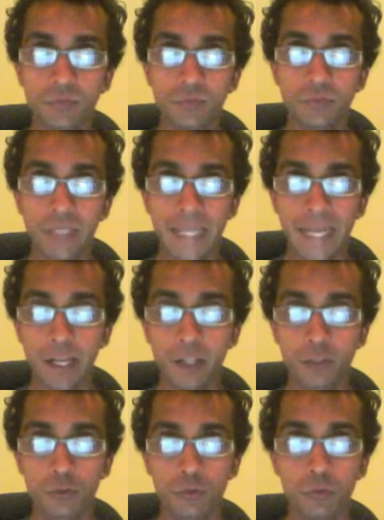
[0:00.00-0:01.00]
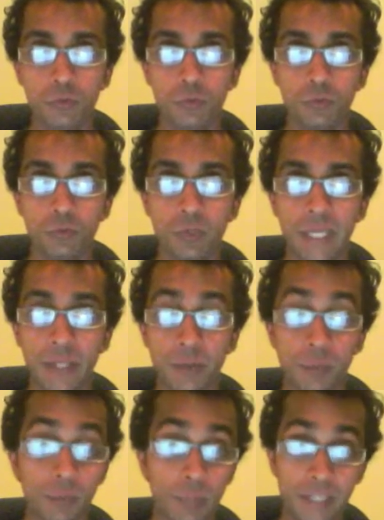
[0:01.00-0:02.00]
how to
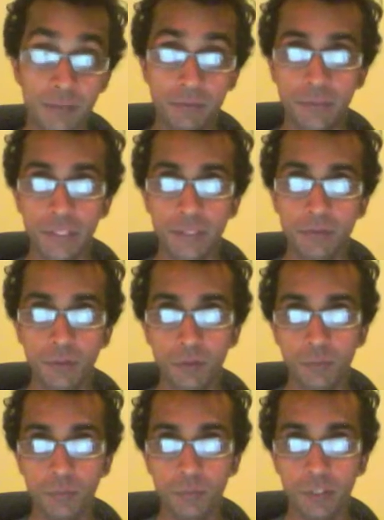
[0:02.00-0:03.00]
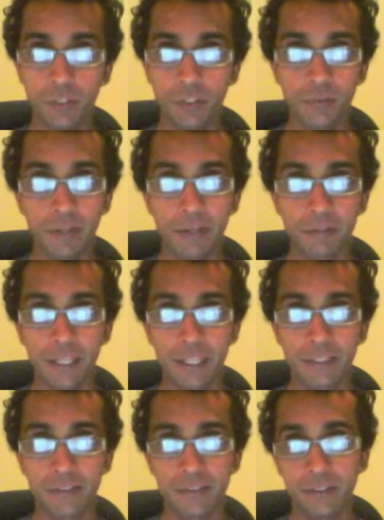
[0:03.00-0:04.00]
break free from the rat
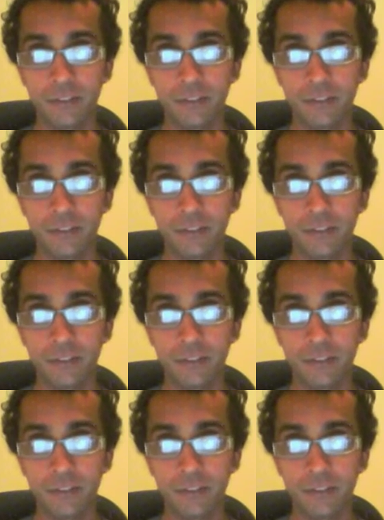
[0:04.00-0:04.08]
race, and